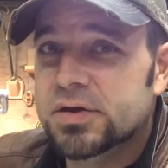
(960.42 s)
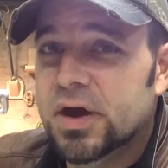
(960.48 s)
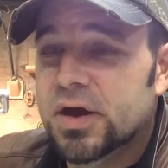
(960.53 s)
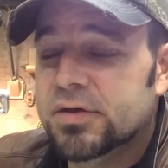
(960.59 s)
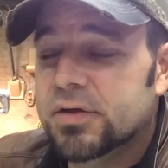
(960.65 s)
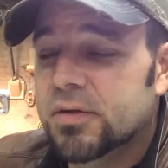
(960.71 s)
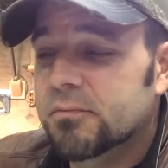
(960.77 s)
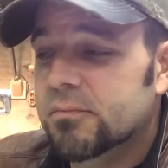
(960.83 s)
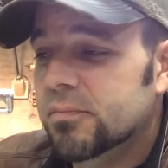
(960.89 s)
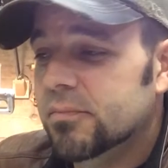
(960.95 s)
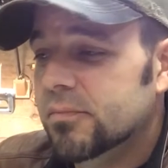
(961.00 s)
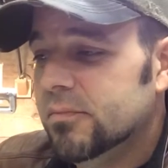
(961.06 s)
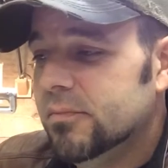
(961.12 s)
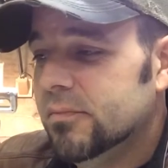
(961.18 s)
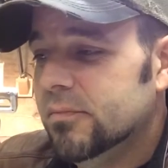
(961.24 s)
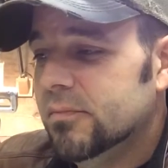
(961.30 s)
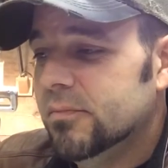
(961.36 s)
at them.
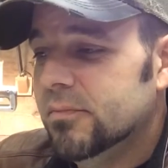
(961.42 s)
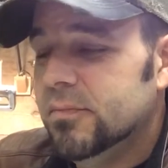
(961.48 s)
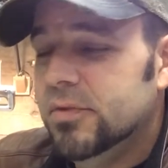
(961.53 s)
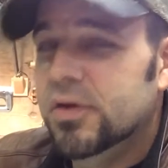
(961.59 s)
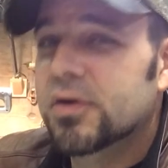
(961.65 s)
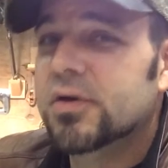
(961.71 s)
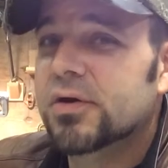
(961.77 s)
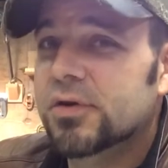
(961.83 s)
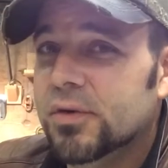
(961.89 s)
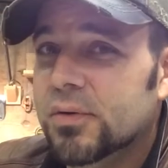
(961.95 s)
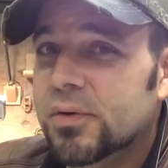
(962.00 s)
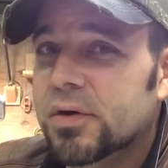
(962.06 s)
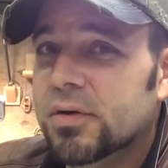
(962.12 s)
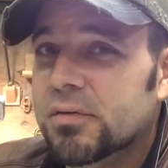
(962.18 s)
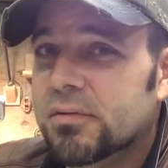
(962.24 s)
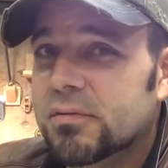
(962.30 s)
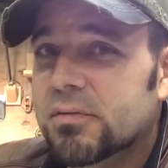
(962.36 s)
You can do it.
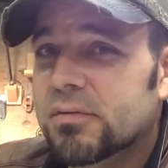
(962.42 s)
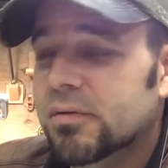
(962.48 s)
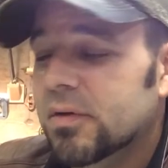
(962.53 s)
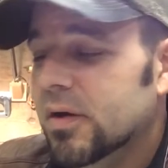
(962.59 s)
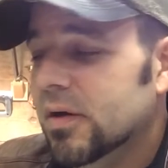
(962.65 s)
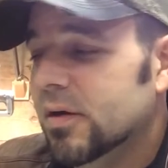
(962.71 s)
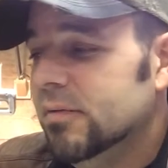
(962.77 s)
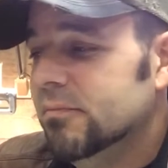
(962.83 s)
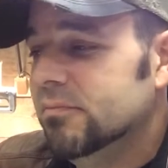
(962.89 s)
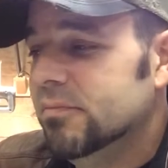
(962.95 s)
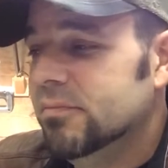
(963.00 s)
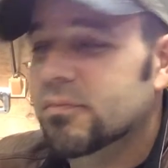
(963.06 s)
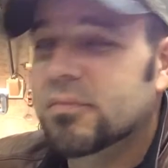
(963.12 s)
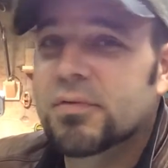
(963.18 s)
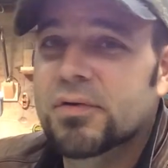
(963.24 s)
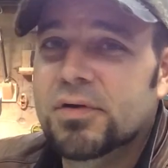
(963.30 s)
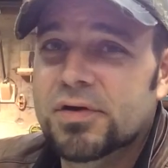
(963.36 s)

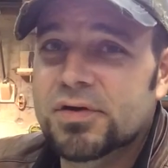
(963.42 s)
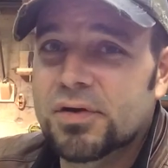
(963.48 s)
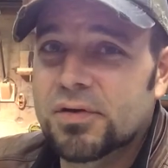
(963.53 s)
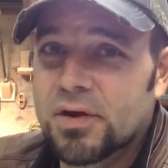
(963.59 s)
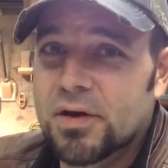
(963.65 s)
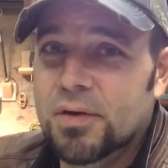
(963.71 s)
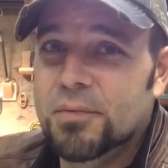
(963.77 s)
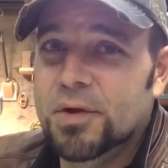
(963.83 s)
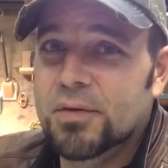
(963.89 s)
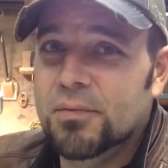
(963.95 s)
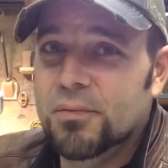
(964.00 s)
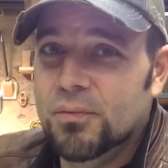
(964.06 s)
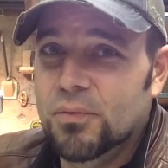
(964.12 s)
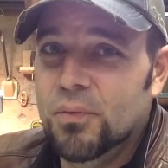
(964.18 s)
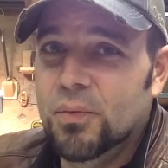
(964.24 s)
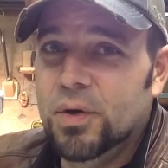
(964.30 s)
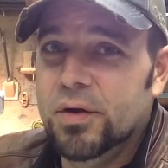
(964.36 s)
It's a little bit
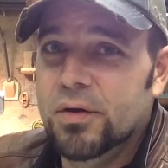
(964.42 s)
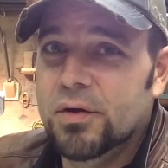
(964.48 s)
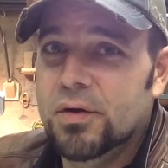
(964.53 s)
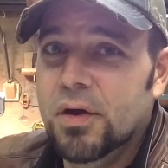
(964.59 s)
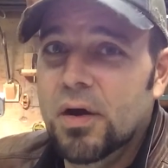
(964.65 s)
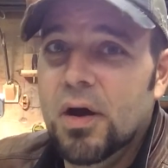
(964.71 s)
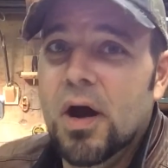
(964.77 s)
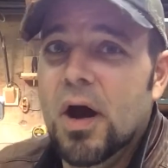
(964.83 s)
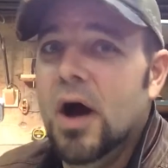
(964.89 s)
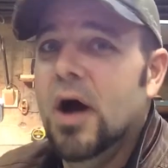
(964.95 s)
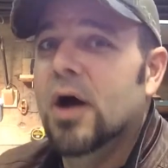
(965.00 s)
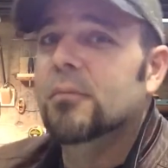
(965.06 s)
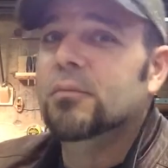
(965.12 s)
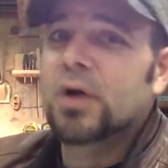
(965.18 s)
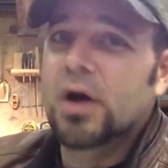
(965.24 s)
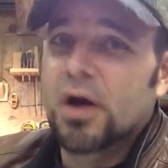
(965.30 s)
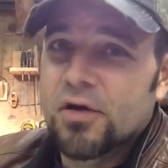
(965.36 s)
weird. I'm
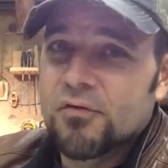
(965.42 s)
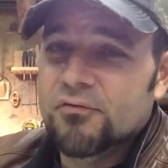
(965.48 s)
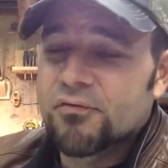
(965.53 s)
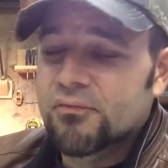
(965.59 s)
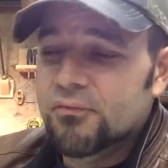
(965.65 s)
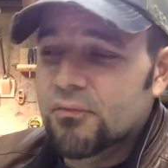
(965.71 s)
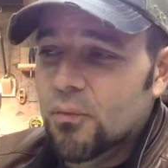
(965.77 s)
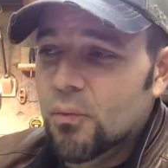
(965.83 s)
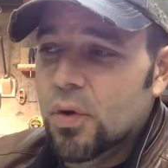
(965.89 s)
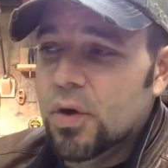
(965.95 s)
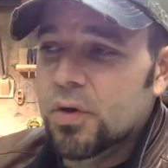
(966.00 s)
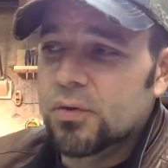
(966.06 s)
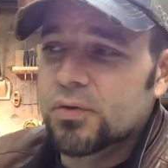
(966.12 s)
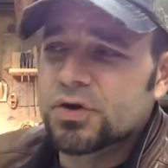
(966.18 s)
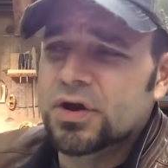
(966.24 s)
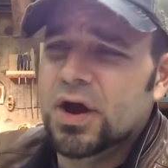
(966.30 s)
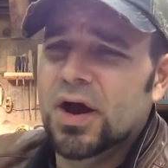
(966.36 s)
kind of one of
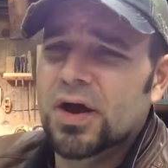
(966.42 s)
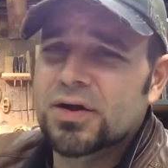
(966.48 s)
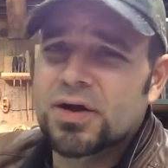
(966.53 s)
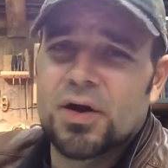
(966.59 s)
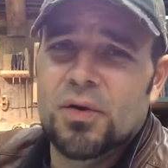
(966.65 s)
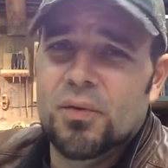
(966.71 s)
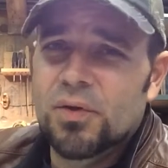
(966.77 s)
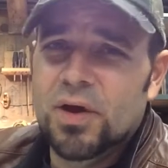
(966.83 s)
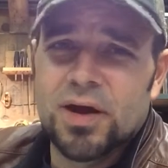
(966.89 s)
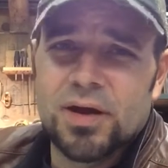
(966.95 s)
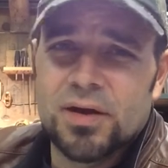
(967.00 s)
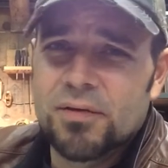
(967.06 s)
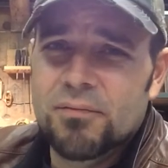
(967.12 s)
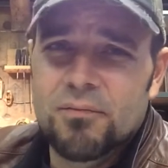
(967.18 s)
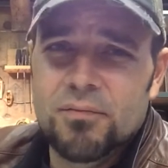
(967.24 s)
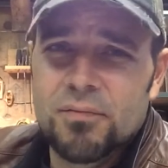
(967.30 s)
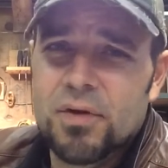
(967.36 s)
those guys. I don't
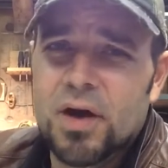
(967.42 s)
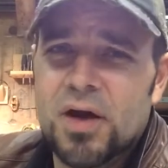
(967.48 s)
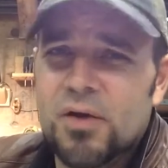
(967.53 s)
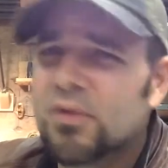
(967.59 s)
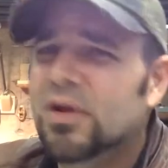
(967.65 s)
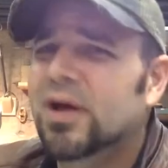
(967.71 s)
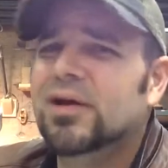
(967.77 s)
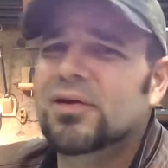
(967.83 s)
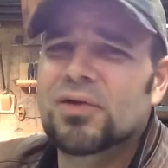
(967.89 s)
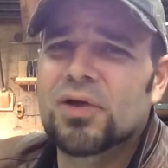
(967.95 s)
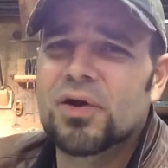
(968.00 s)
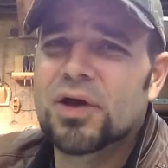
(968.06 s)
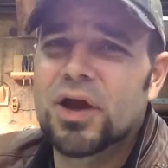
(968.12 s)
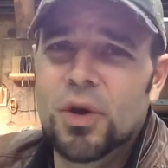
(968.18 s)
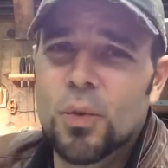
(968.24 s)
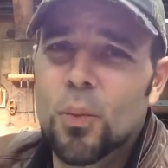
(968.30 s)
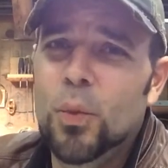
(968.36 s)
like
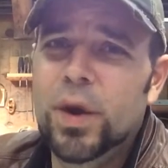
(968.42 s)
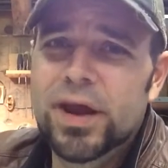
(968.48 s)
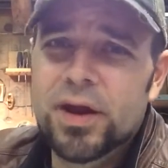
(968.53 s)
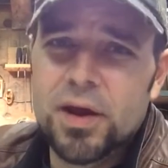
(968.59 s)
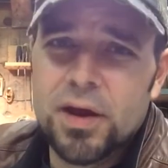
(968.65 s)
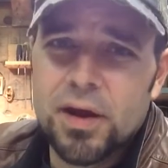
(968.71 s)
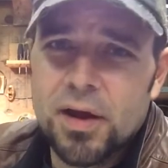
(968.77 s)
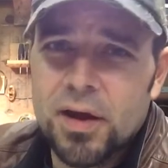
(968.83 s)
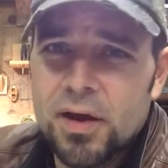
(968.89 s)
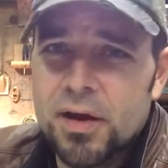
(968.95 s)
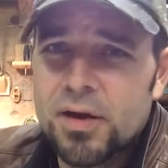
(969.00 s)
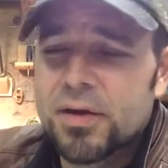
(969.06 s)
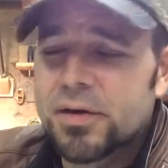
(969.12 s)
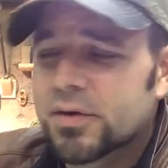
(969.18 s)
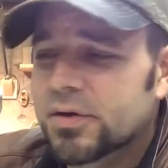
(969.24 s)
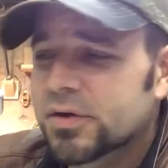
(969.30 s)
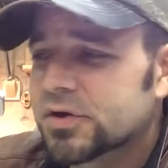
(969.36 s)
looking weak.
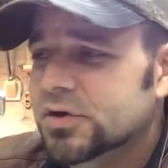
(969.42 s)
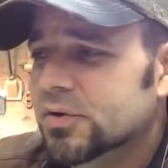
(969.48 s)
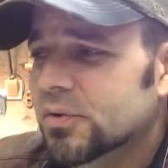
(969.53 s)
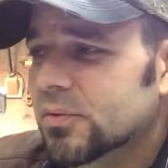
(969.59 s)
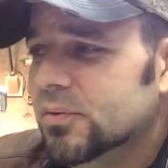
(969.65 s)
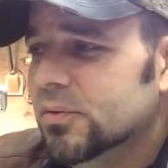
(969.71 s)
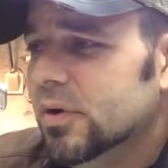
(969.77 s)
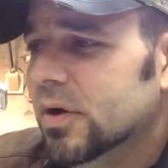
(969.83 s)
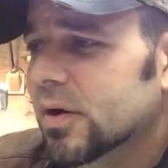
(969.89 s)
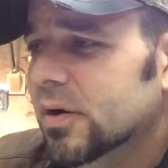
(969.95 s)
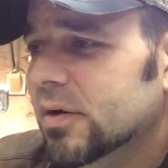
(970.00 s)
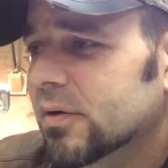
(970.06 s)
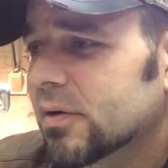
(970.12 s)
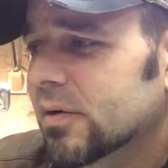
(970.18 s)
So